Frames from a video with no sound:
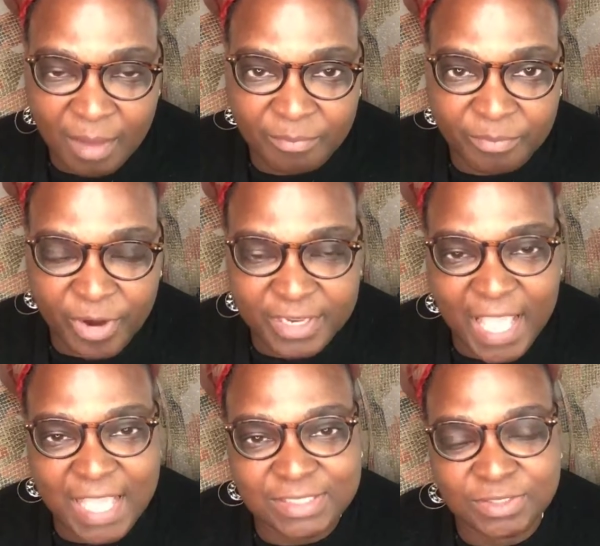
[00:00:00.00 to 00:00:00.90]

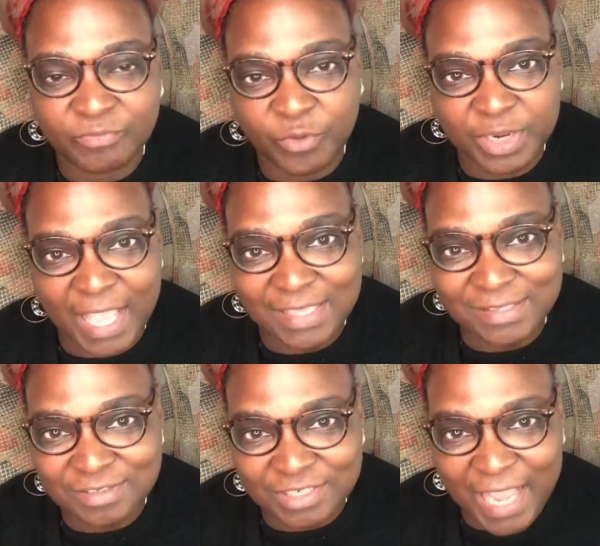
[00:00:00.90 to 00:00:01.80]
broadcast for
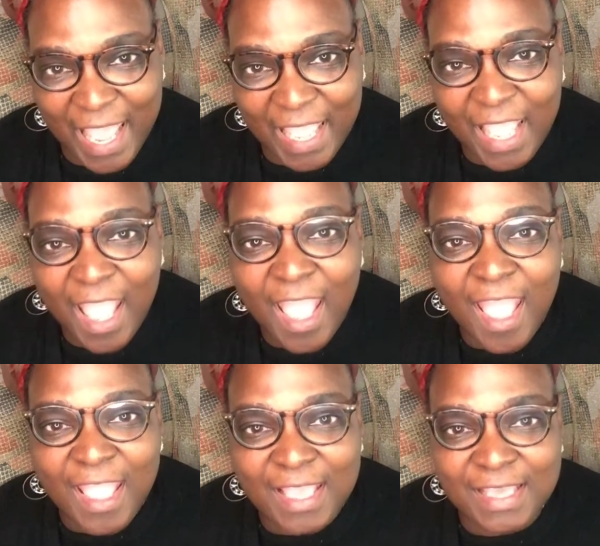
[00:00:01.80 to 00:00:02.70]
yesterday,
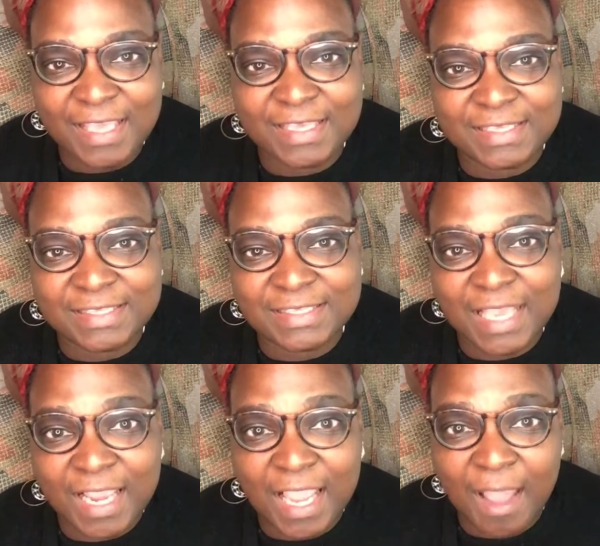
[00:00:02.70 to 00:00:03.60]
is
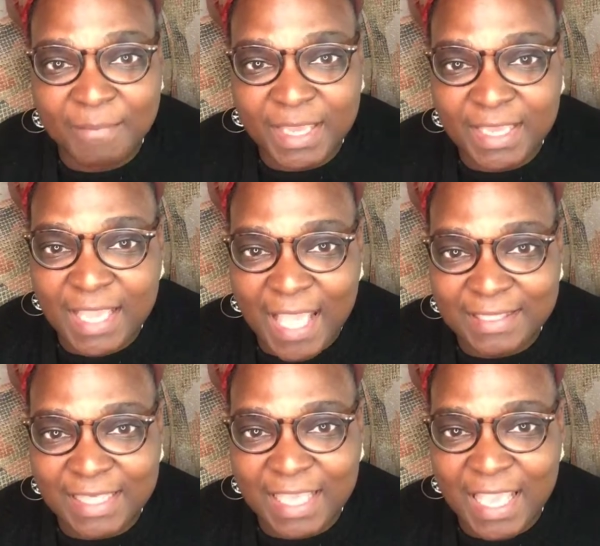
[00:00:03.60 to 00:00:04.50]
coming at
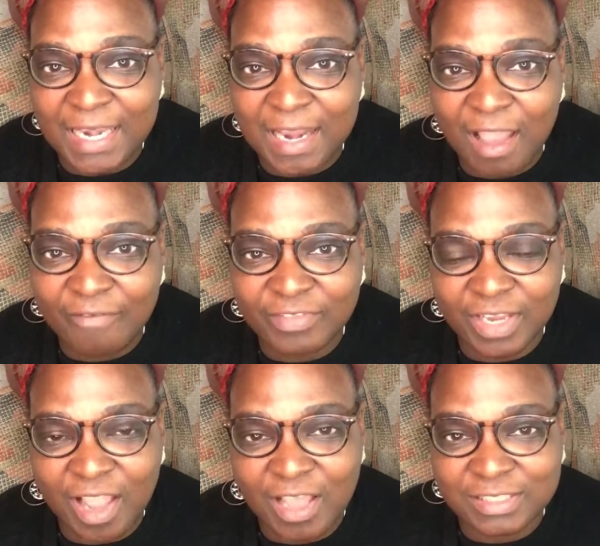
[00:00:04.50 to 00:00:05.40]
the end of the
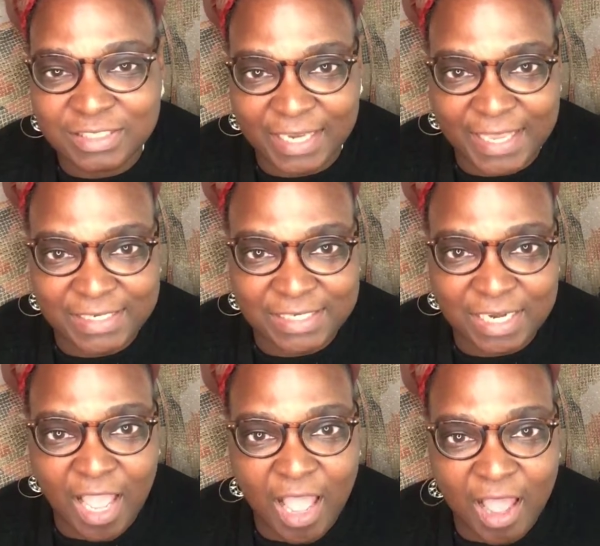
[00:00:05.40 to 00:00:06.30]
constellation
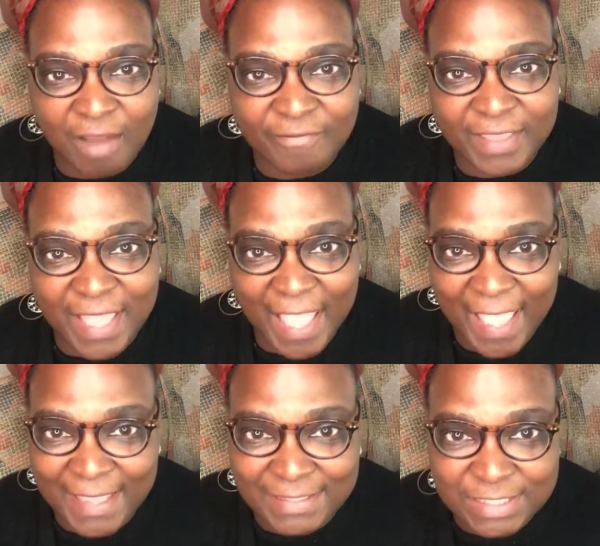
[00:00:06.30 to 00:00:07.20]
of
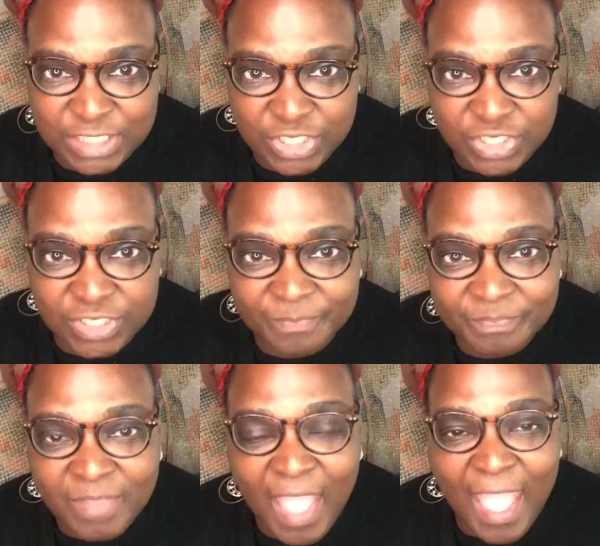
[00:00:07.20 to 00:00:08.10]
Cancer.
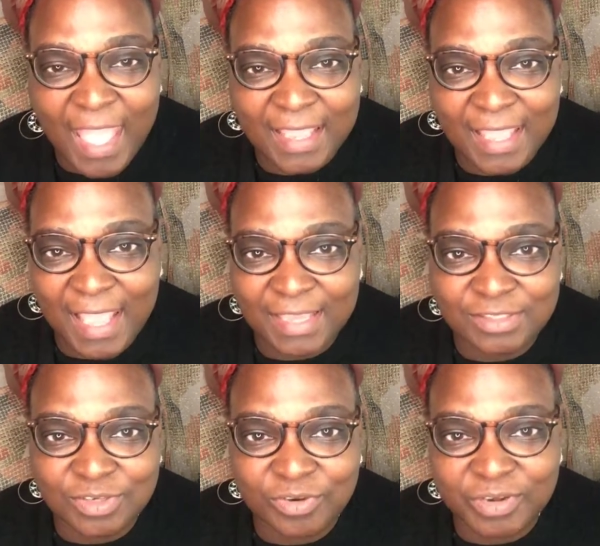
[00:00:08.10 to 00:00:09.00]
And
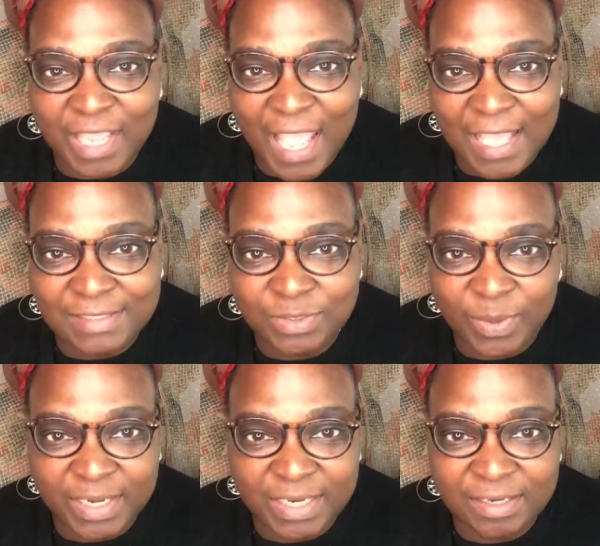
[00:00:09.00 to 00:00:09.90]
Cancer only has
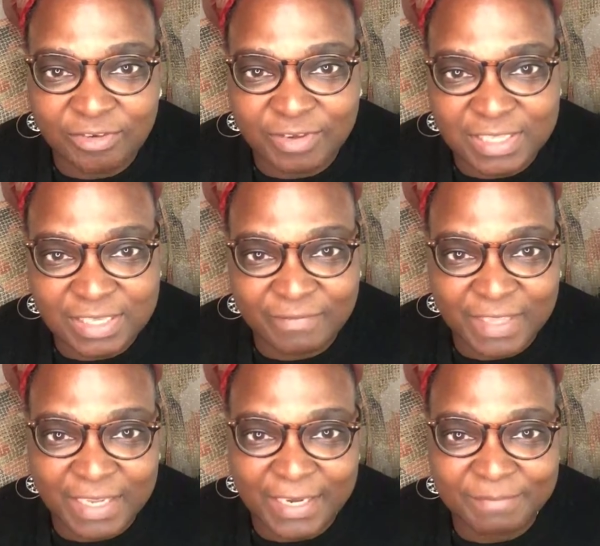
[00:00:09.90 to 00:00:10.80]
20 degrees of the
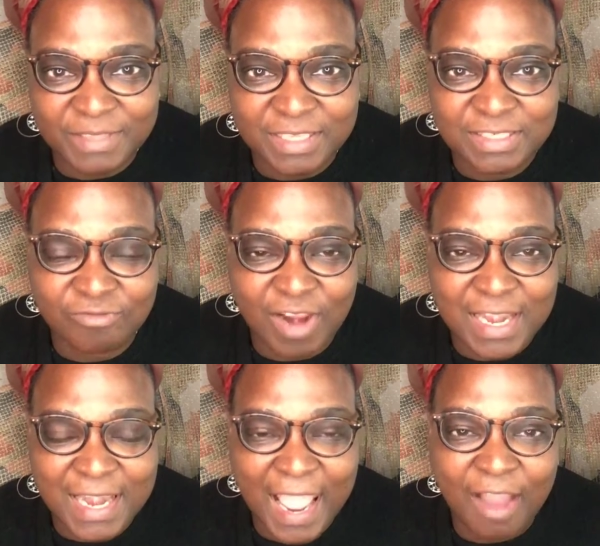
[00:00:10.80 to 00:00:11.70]
ecliptic. So
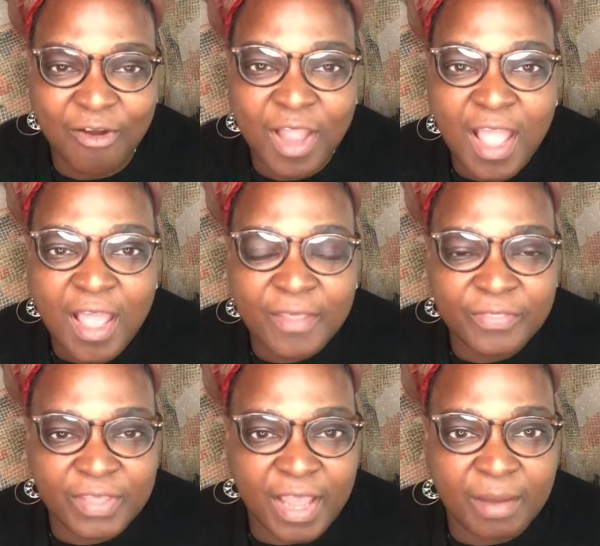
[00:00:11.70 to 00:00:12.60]
right now,
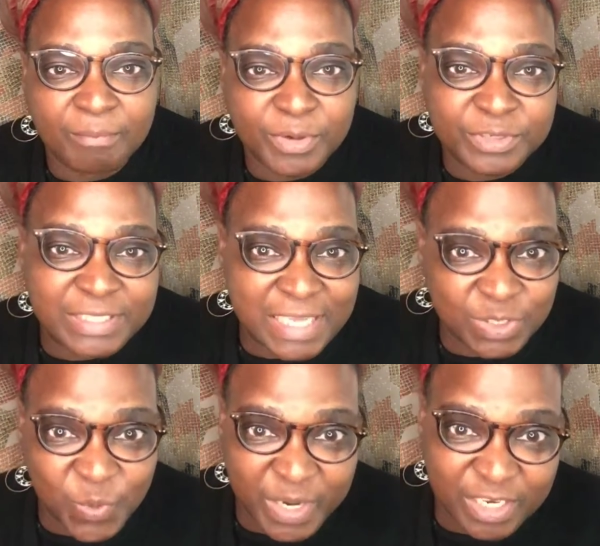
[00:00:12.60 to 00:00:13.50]
the moon is at
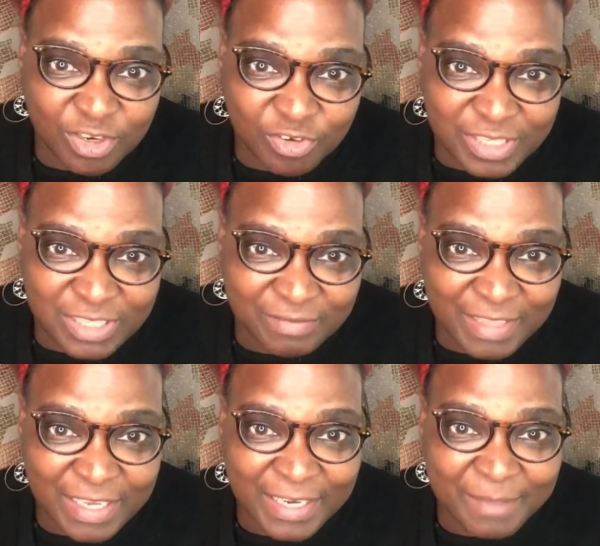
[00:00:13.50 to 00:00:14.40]
20 degrees of the
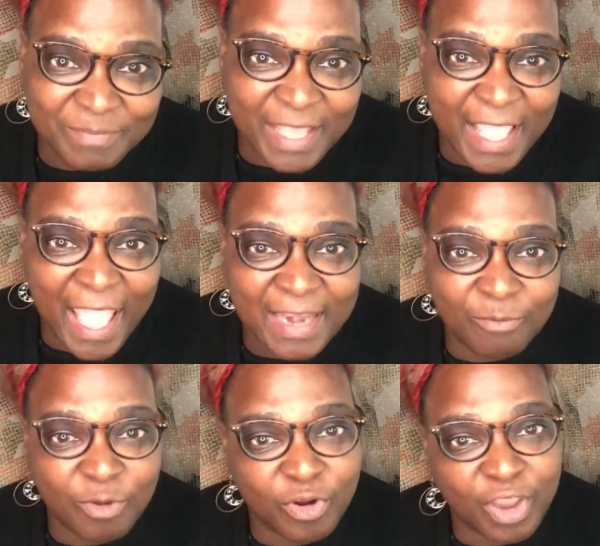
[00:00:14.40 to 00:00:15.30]
ecliptic, and
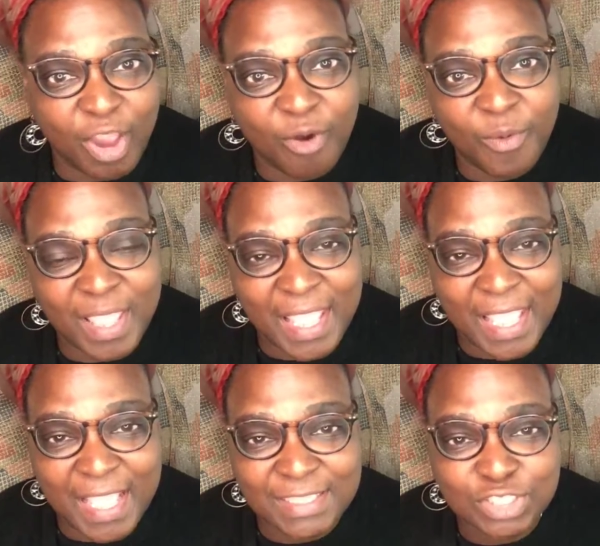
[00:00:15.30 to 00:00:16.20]
it will go
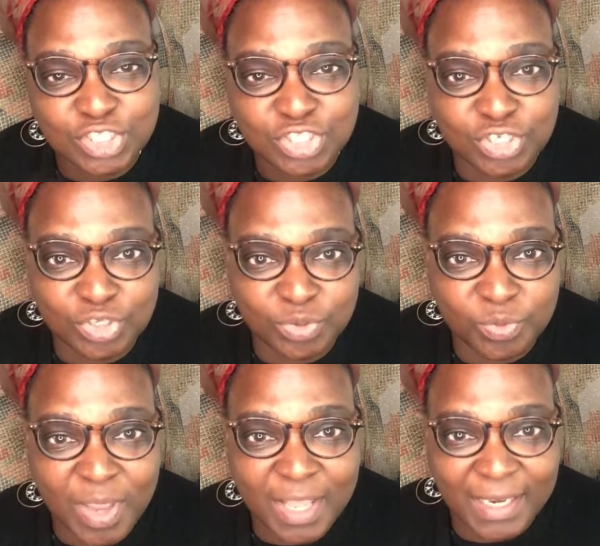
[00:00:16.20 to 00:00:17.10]

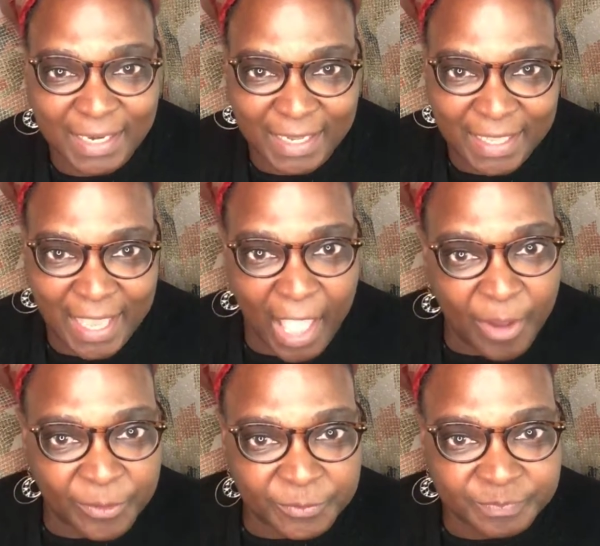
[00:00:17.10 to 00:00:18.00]
into
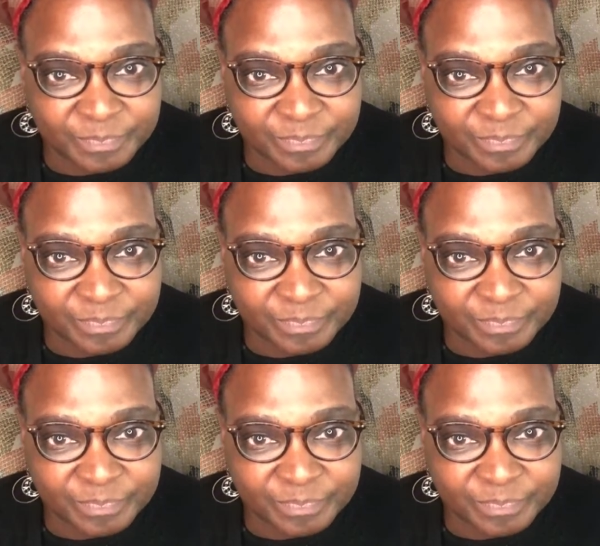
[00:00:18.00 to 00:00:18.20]
Leo.